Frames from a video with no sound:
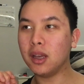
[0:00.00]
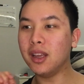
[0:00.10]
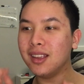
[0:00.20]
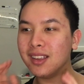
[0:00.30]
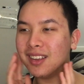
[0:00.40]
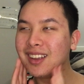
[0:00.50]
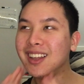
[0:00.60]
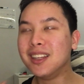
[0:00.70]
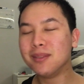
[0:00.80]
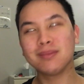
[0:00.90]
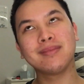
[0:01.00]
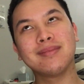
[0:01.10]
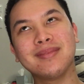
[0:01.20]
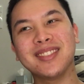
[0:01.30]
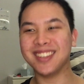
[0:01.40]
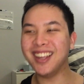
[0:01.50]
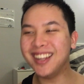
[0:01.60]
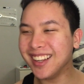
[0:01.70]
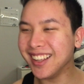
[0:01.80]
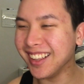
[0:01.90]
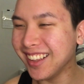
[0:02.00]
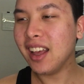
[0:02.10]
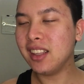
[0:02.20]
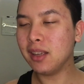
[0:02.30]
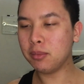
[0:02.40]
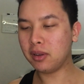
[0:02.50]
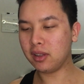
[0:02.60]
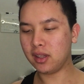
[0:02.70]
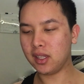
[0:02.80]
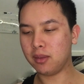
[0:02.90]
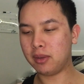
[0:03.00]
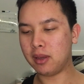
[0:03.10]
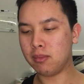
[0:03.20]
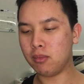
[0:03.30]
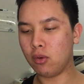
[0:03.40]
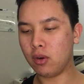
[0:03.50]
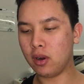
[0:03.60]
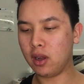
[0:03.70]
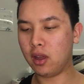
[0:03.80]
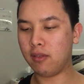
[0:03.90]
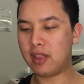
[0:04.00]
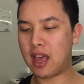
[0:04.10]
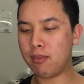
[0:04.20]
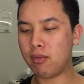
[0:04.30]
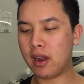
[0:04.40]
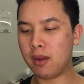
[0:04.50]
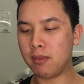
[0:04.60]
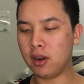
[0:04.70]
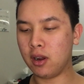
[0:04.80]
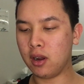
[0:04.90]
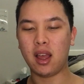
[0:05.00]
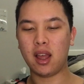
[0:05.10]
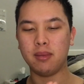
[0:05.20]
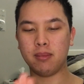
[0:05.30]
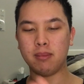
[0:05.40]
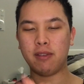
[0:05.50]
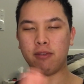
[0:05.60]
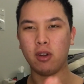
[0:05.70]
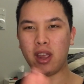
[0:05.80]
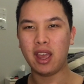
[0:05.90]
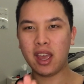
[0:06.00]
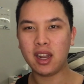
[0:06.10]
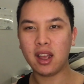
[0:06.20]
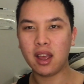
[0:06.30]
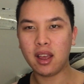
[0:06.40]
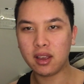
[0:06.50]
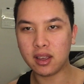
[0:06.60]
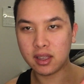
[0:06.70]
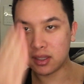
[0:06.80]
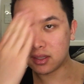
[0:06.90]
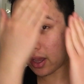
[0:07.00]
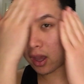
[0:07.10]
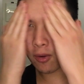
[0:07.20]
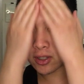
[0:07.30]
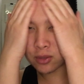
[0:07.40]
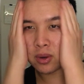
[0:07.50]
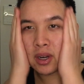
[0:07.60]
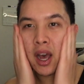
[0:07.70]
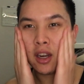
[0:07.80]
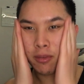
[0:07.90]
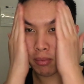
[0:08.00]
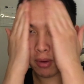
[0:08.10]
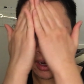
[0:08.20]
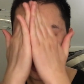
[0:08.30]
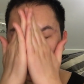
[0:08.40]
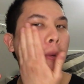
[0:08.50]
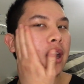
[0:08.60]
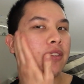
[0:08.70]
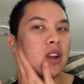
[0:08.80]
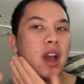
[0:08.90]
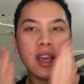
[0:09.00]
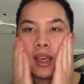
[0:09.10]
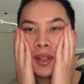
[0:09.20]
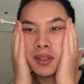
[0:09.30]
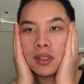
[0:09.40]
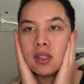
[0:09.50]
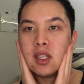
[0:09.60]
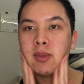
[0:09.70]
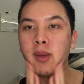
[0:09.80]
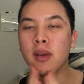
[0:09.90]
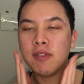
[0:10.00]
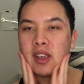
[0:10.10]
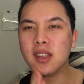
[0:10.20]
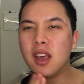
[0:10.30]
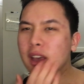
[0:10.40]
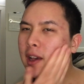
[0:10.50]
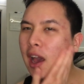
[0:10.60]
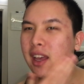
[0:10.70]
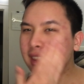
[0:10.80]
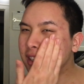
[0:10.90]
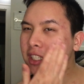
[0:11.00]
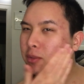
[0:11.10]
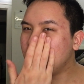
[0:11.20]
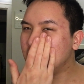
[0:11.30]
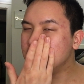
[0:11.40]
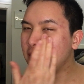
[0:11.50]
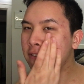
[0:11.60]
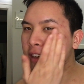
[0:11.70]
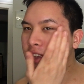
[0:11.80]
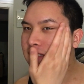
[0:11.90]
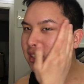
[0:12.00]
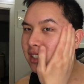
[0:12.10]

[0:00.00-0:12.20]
I think I'm gonna put a little bit more of that primer on my forehead because I always run out of product whenever I get to this part of my face. I think it's just because my face is